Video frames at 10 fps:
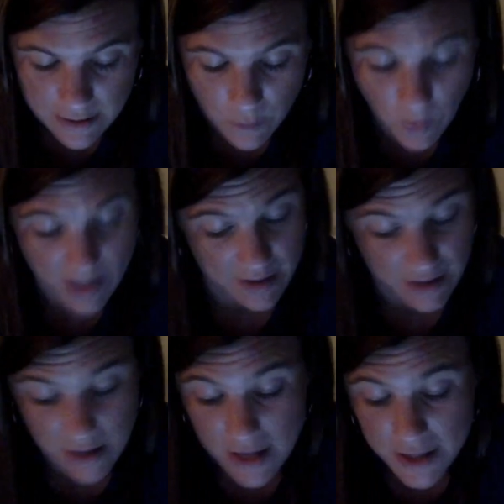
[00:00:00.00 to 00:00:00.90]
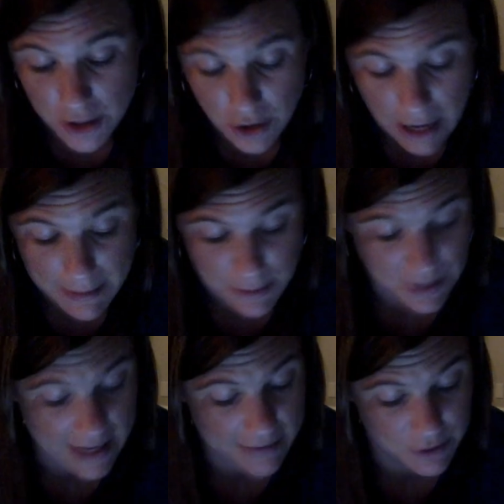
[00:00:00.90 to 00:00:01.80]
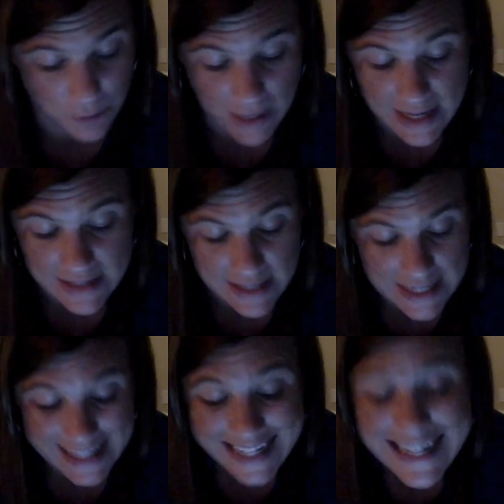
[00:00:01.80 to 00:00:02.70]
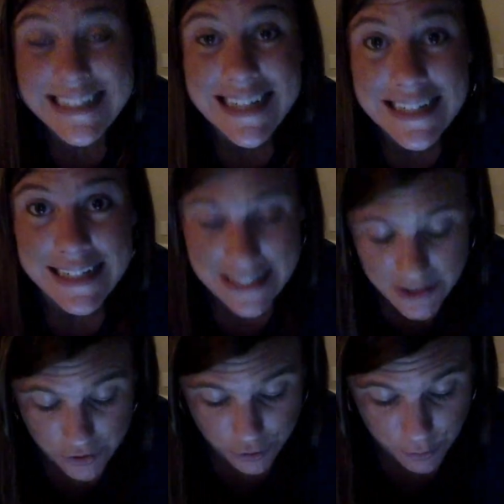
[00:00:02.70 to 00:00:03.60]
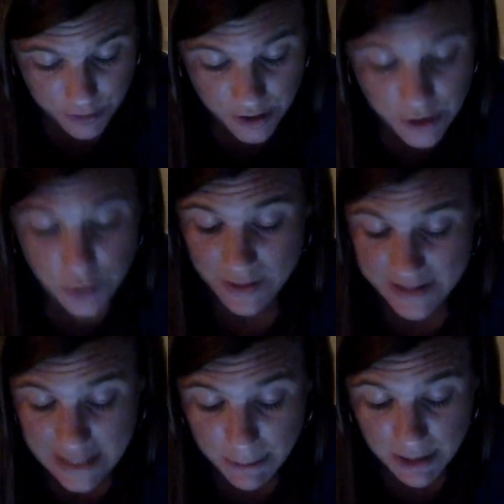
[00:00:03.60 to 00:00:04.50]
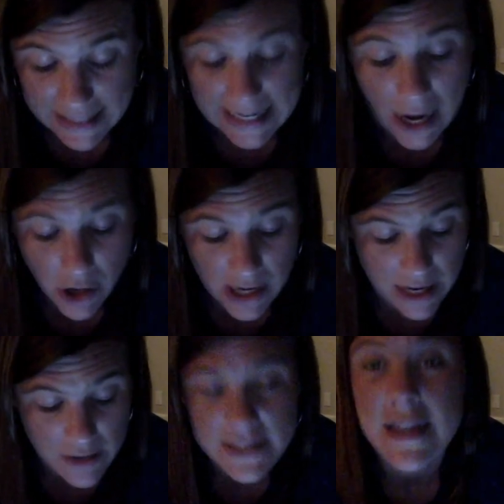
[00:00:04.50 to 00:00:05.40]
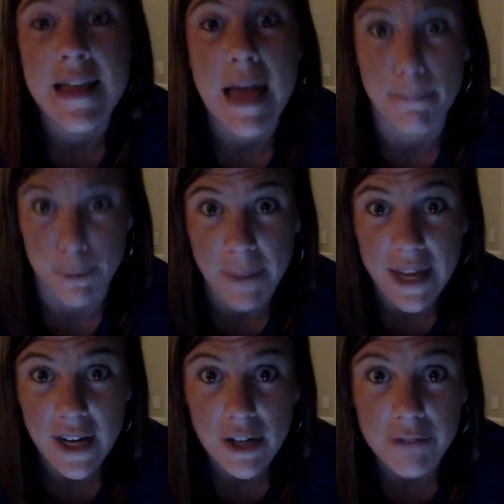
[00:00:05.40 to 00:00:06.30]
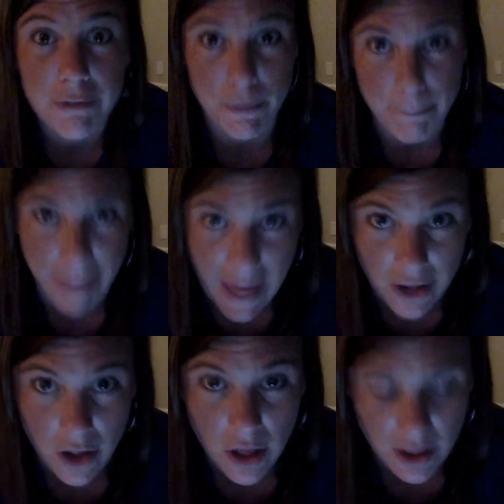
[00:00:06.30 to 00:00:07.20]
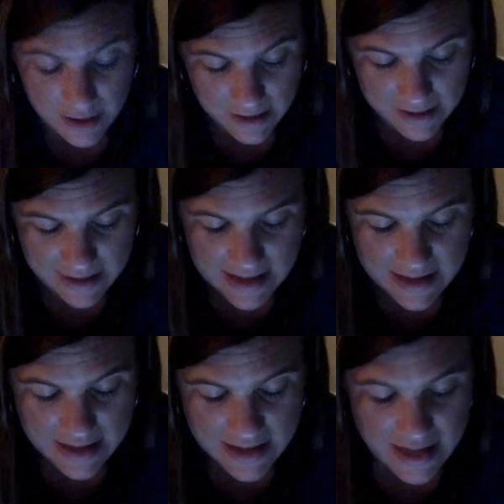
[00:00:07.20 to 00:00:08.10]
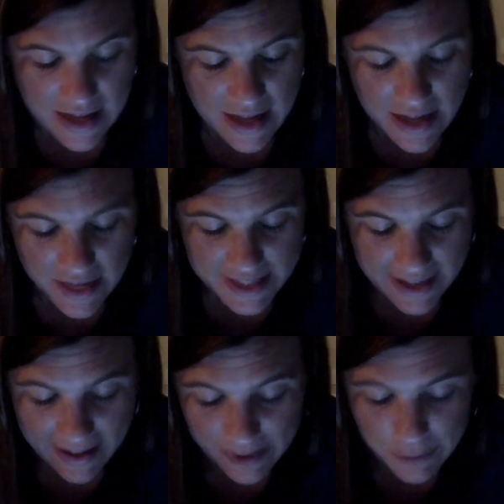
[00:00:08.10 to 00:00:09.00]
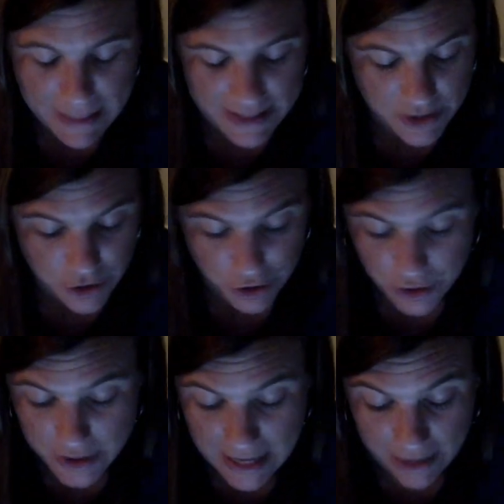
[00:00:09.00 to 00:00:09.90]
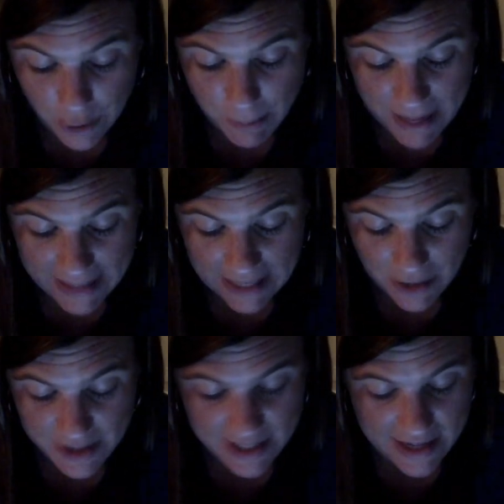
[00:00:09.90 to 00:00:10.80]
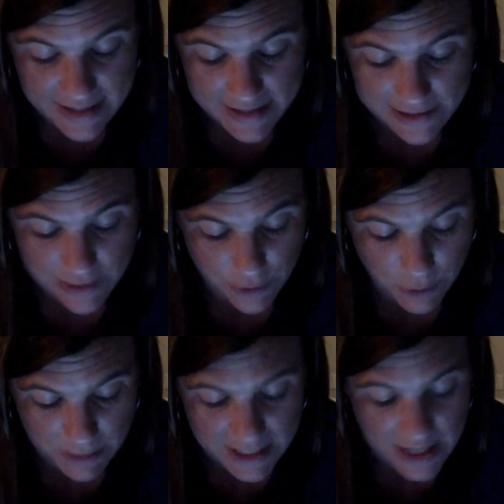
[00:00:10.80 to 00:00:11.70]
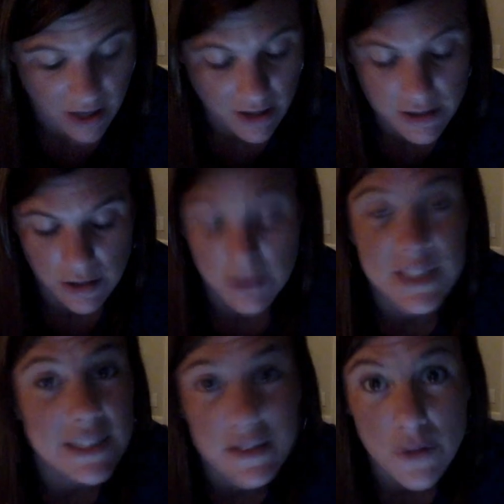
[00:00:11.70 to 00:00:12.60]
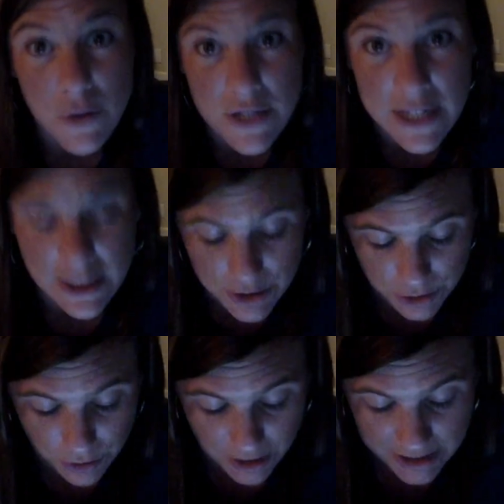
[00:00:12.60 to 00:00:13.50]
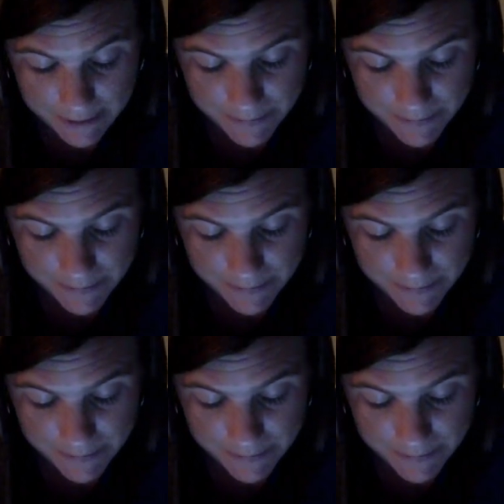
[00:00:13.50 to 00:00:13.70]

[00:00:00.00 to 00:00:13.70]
Well, their crops would have to wait. He needed his troops to assemble at our house and prepare for battle. The tired messenger could not go back out in the icy storm, and he also didn't know the territory.